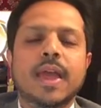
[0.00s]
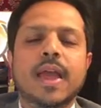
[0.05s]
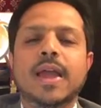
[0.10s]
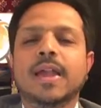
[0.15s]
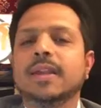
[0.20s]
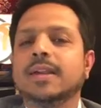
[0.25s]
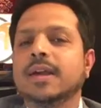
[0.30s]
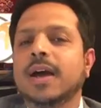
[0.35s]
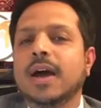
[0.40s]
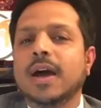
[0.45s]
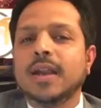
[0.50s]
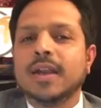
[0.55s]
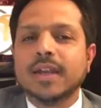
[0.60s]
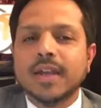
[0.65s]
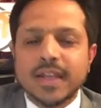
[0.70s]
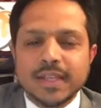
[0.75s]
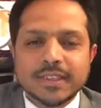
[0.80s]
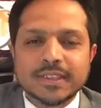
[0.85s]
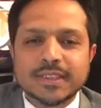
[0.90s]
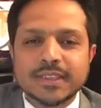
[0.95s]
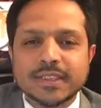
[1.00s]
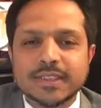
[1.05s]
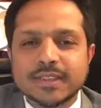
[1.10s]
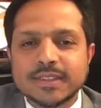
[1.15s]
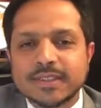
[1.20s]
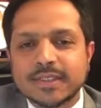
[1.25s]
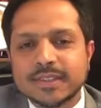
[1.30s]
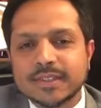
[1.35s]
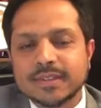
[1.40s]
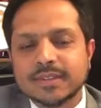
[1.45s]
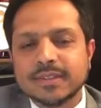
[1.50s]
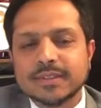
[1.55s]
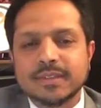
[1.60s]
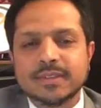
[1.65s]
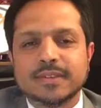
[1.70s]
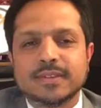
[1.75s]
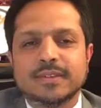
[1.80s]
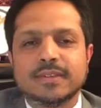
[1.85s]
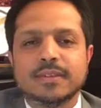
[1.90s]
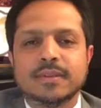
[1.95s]
And our nations,
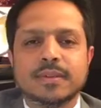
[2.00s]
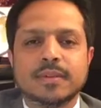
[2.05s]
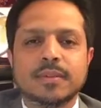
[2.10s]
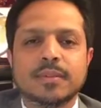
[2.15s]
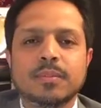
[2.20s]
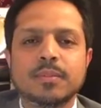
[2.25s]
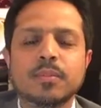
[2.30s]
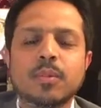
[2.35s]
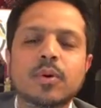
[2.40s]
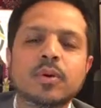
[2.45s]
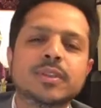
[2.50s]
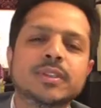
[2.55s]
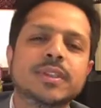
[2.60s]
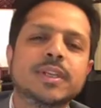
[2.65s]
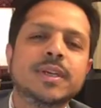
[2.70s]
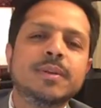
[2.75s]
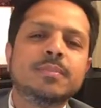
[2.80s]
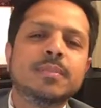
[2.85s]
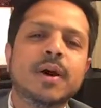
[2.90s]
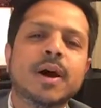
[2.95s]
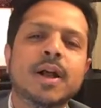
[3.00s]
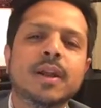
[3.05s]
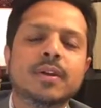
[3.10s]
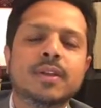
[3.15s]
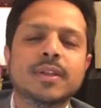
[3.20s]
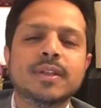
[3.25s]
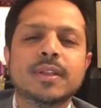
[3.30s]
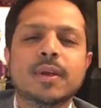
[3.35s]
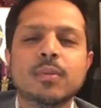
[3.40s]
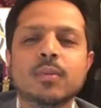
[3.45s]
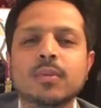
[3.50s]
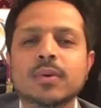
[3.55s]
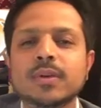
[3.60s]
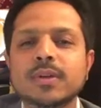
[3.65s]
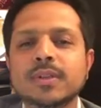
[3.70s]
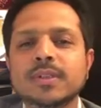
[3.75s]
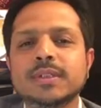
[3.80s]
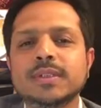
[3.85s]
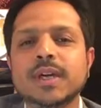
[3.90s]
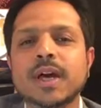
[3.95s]
mostly part in the
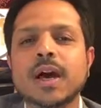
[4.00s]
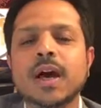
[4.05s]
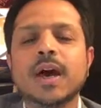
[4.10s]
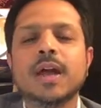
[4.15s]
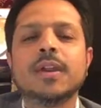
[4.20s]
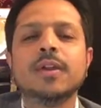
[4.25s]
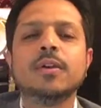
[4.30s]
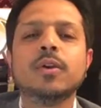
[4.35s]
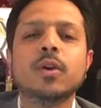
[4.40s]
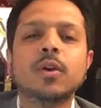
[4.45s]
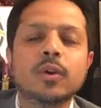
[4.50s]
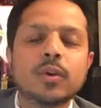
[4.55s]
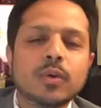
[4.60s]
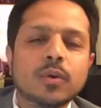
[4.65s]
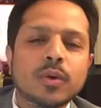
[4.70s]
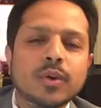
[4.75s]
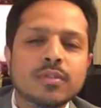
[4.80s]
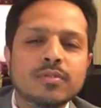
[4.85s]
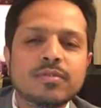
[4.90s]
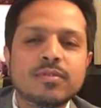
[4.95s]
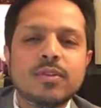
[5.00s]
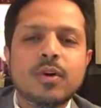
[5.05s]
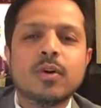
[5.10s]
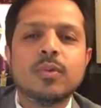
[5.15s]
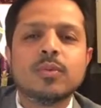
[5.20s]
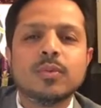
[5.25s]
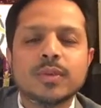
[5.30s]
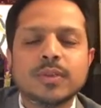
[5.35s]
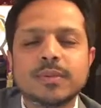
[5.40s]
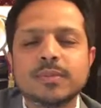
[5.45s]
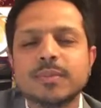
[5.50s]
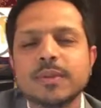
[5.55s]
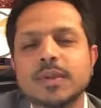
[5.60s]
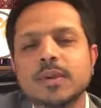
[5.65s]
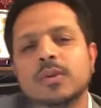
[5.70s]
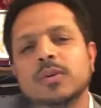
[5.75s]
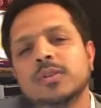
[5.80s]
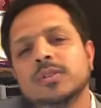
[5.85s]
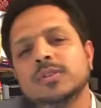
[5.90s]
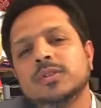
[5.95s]
world, are not going forward
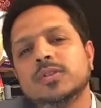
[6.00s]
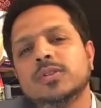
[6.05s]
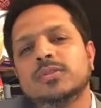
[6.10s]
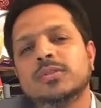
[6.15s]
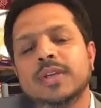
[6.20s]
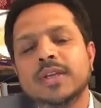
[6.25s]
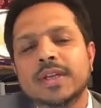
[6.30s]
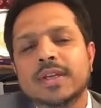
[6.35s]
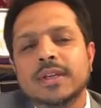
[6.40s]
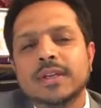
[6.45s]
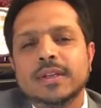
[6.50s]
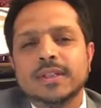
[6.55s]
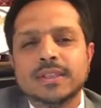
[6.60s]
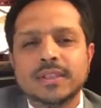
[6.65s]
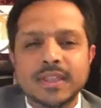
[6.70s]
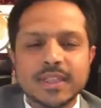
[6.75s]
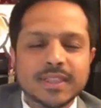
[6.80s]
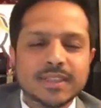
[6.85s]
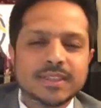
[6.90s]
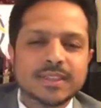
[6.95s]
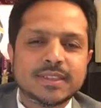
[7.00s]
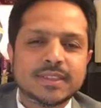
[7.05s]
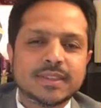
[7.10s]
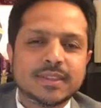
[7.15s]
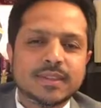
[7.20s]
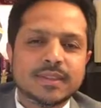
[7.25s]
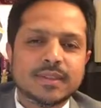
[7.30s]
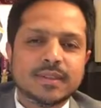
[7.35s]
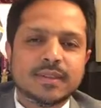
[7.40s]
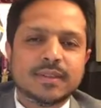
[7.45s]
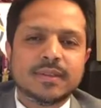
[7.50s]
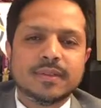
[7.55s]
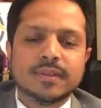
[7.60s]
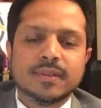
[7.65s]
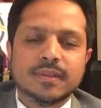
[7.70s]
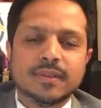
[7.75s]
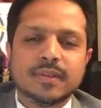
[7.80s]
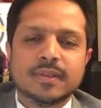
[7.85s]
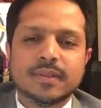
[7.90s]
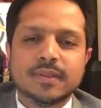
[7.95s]
because of this
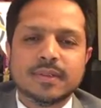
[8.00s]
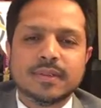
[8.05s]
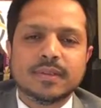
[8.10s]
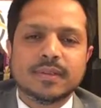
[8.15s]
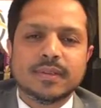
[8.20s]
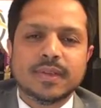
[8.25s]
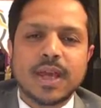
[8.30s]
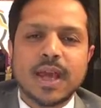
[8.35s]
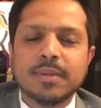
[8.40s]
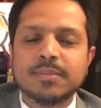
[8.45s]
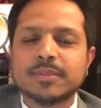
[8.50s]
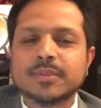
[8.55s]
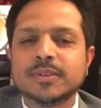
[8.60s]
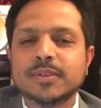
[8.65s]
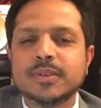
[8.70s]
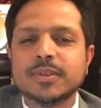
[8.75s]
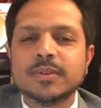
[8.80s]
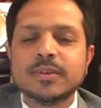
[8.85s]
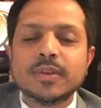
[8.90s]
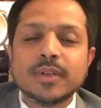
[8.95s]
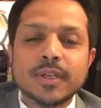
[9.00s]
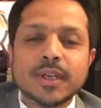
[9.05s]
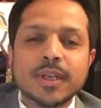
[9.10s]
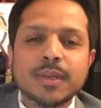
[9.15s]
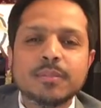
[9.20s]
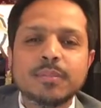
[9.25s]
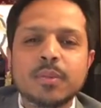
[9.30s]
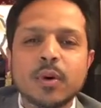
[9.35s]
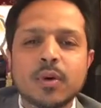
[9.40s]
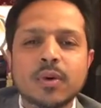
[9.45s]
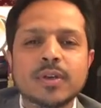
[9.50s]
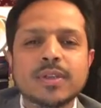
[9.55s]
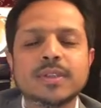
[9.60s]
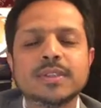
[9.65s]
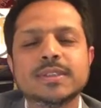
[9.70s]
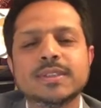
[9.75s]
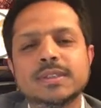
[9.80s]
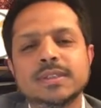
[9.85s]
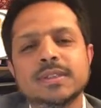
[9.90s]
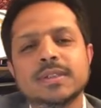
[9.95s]
absolutely
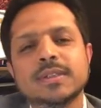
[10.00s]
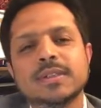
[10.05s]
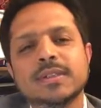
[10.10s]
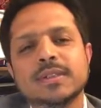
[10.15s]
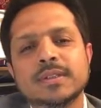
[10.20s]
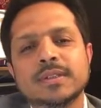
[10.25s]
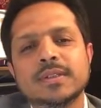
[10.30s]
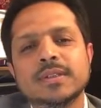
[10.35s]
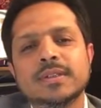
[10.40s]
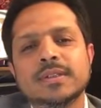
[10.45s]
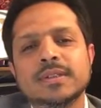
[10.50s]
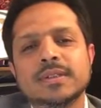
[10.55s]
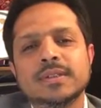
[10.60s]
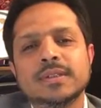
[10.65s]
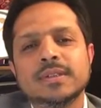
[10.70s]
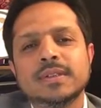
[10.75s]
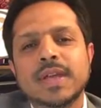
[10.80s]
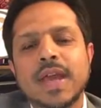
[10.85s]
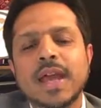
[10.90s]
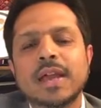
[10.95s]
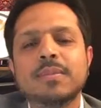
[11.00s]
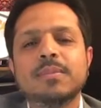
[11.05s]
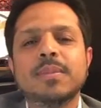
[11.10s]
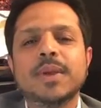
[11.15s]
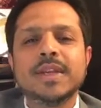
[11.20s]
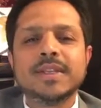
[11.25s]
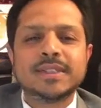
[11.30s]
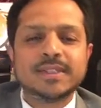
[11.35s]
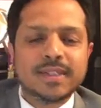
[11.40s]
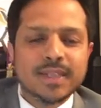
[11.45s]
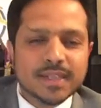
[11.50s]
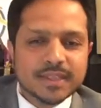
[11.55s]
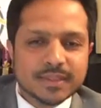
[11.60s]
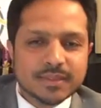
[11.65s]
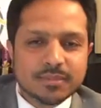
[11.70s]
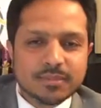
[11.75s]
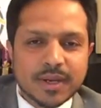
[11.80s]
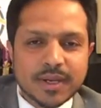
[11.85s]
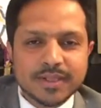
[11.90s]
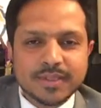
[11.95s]
bogus and baseless
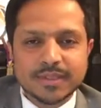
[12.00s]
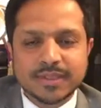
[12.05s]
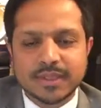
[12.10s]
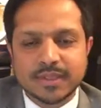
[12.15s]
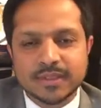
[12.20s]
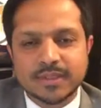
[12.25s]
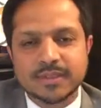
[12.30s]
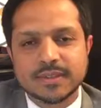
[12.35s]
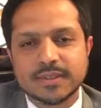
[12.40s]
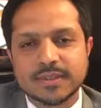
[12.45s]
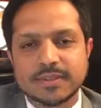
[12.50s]
mindset,